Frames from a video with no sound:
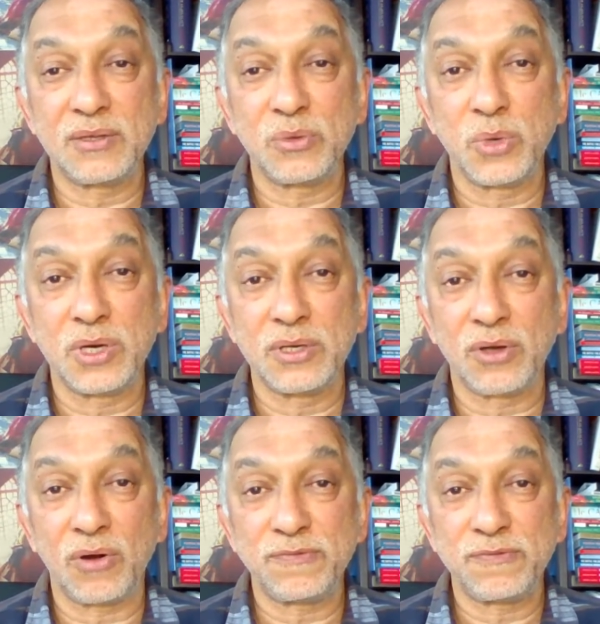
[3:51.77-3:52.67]

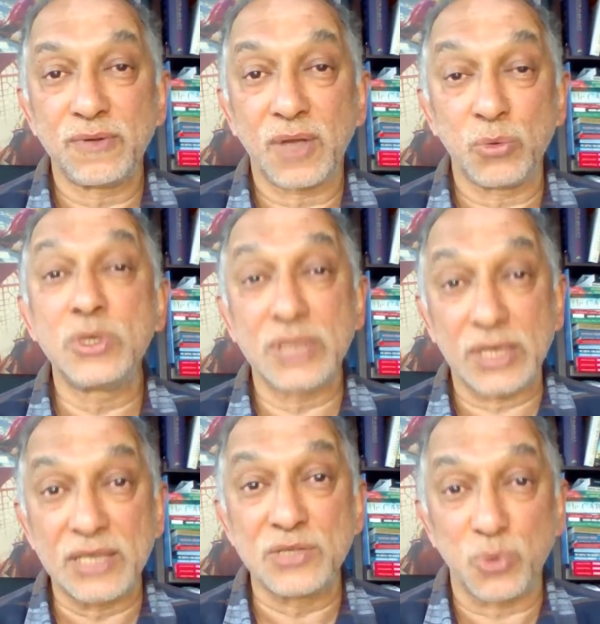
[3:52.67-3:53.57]
I wouldn't
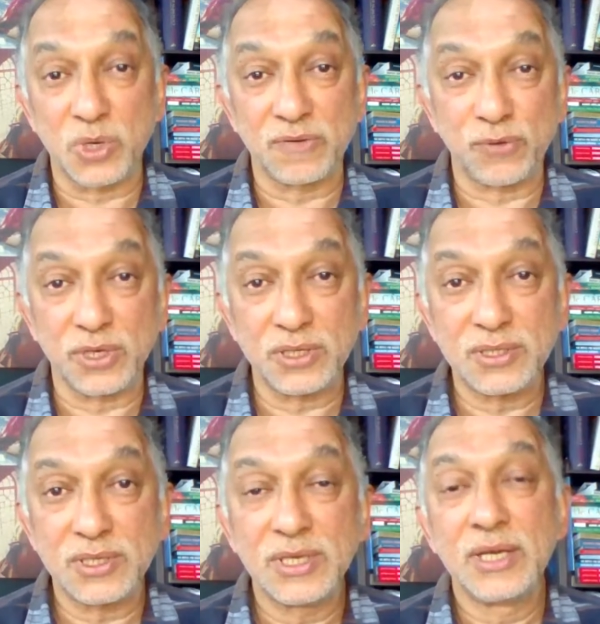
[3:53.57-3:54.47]
take his word for it.